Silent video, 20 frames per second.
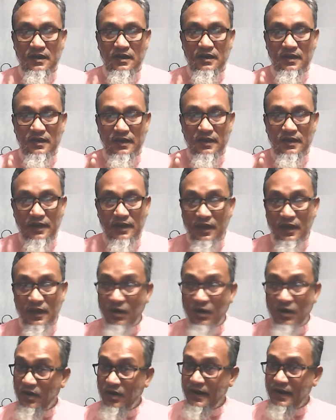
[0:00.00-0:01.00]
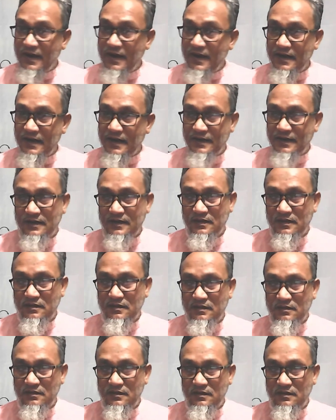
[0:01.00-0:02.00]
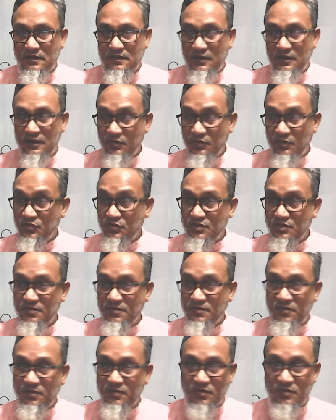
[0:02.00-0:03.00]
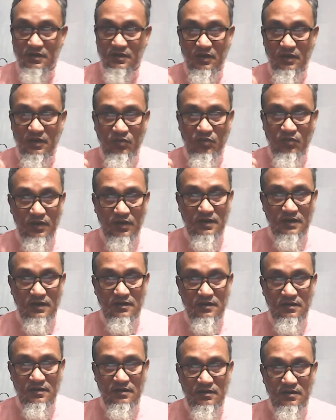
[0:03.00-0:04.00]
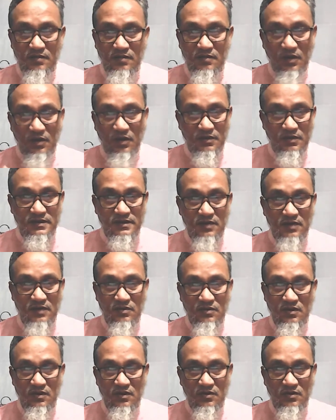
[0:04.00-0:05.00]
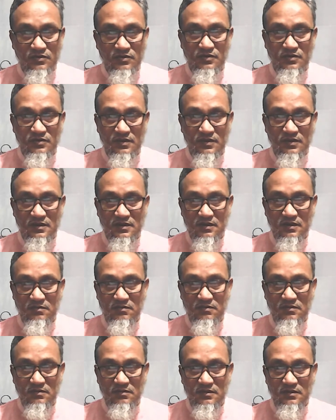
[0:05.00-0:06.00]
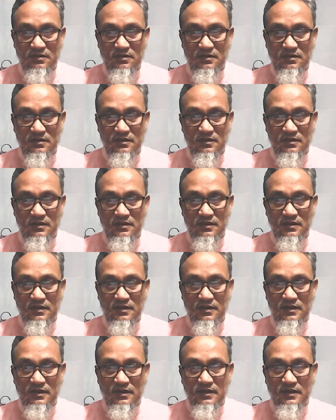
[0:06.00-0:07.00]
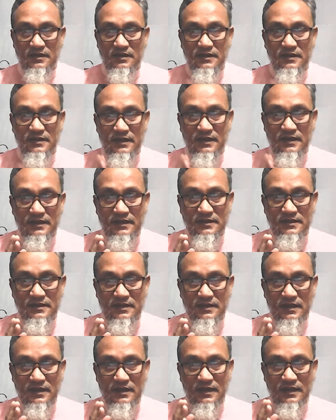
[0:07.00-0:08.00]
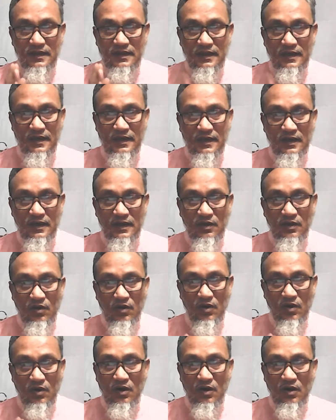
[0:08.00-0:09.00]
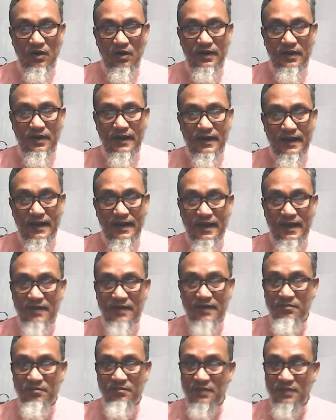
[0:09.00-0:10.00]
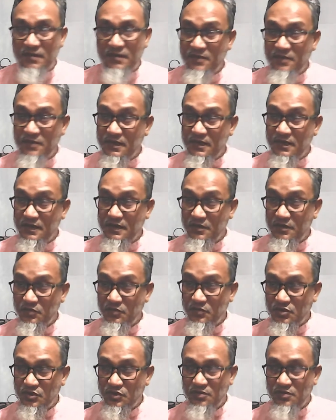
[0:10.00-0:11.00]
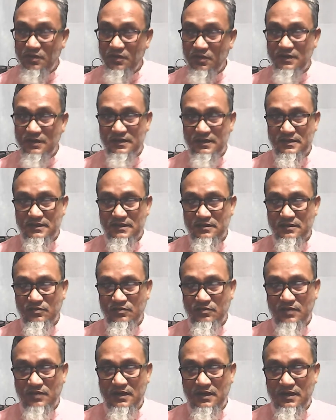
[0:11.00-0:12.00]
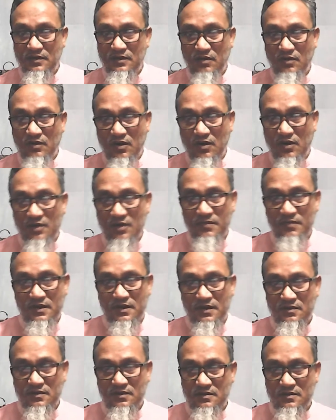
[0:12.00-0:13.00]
a or an article used before the word, vowel sound or consonant sound. These a or an may be used for this word or may not.